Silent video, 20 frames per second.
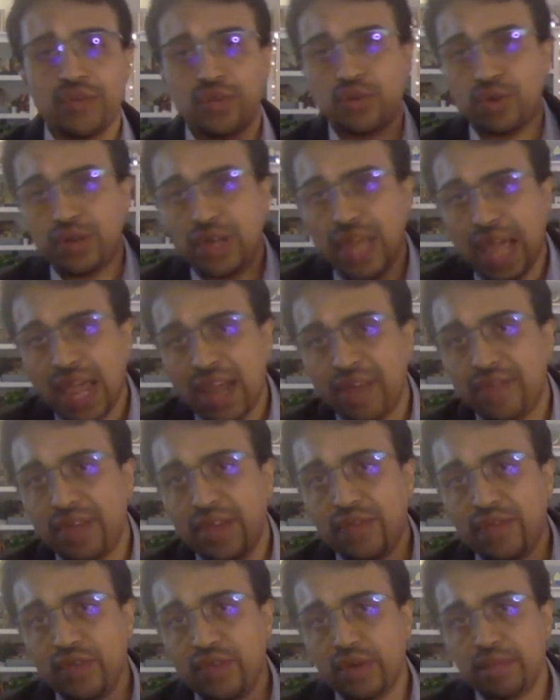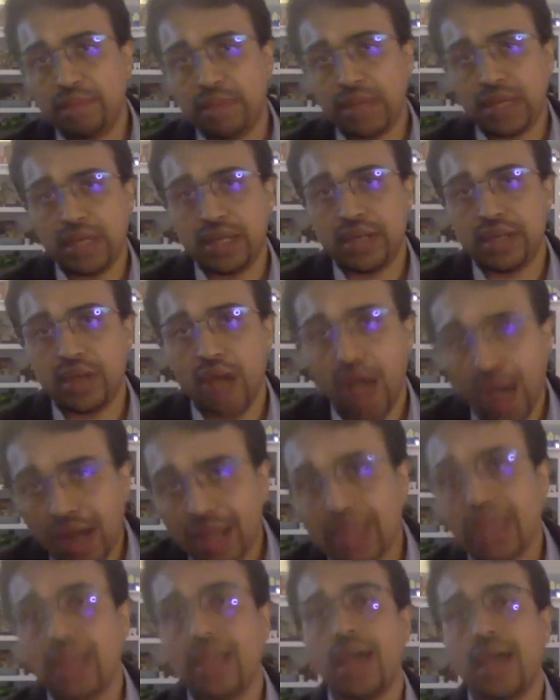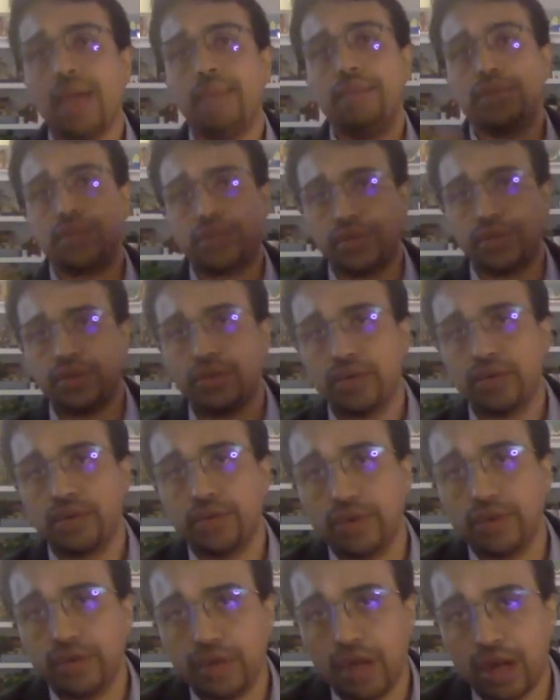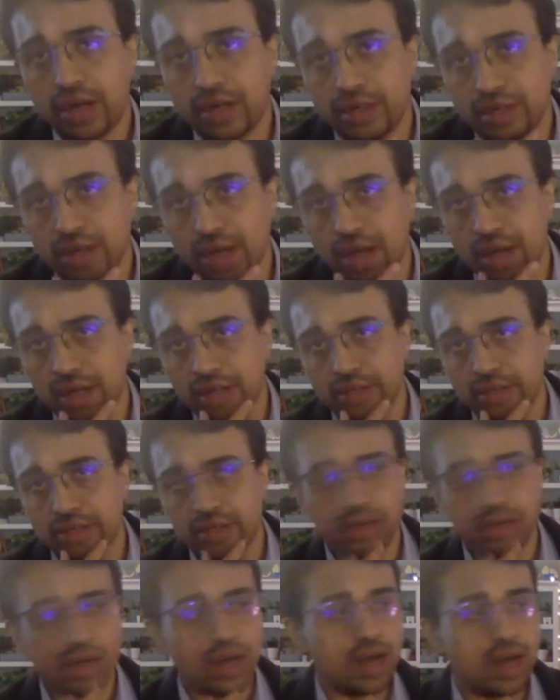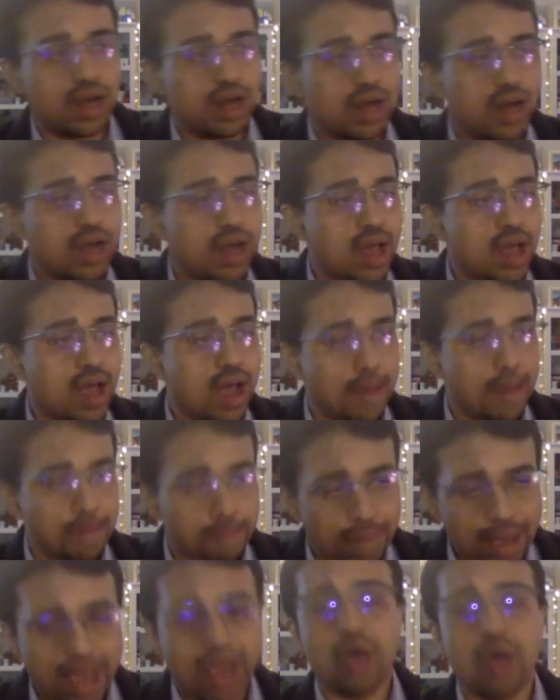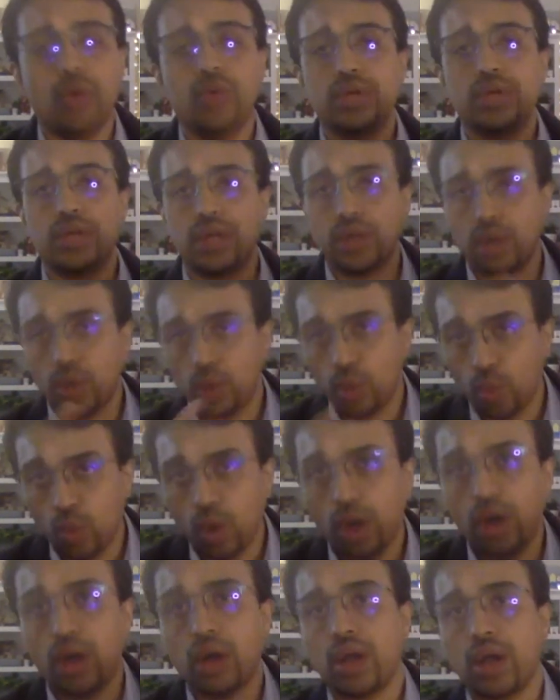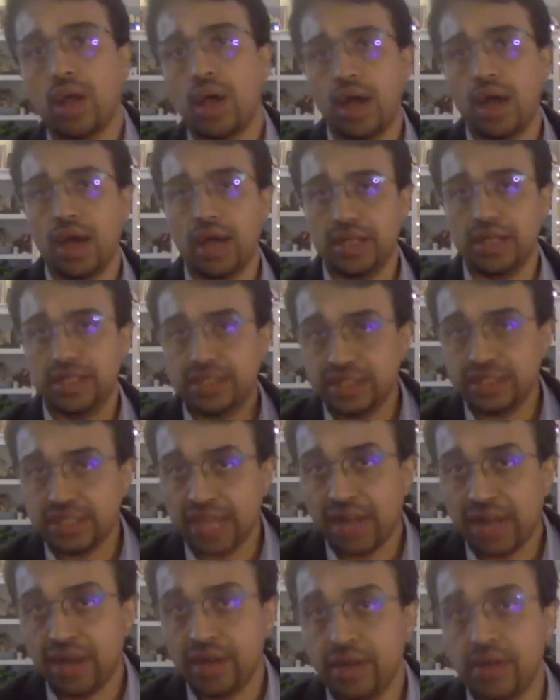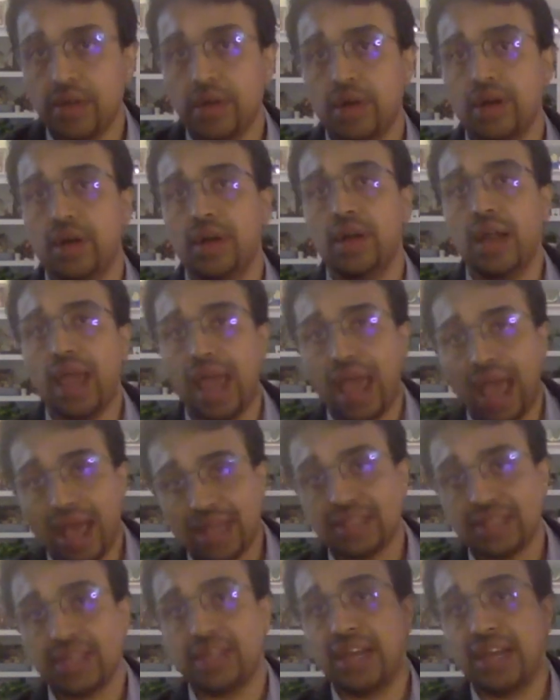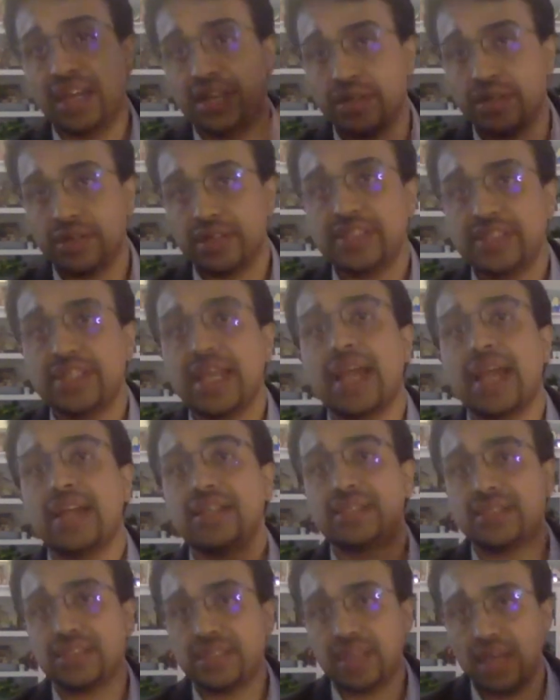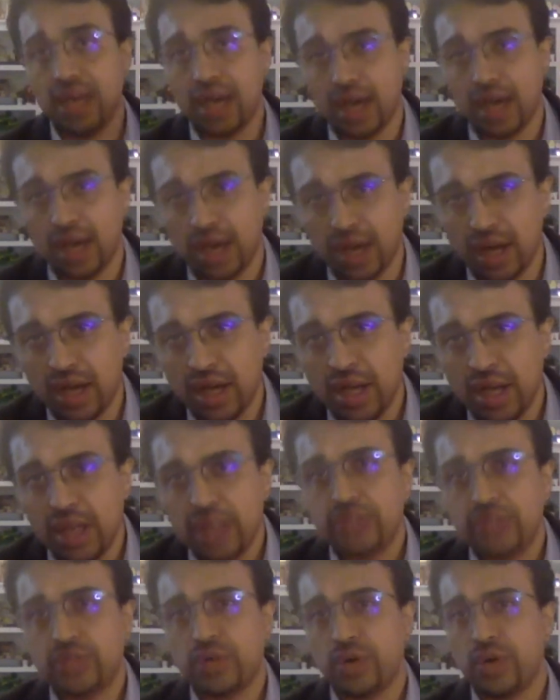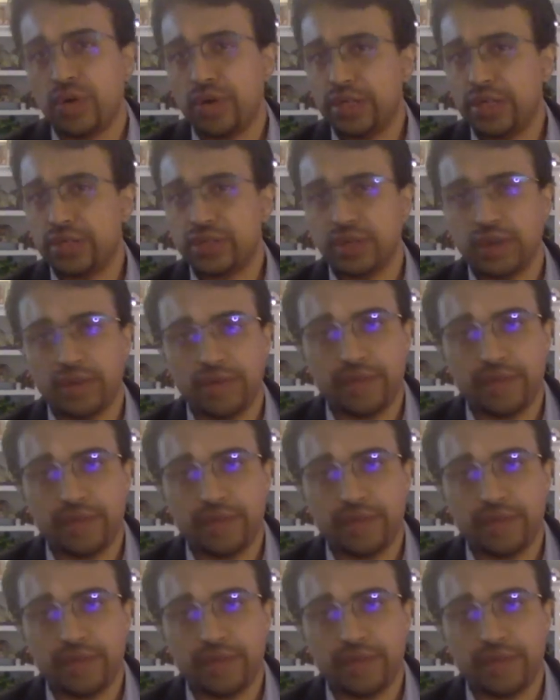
today we would be talking up to Dr. Doniger uh, about her work on gender as it intersects uh, stories of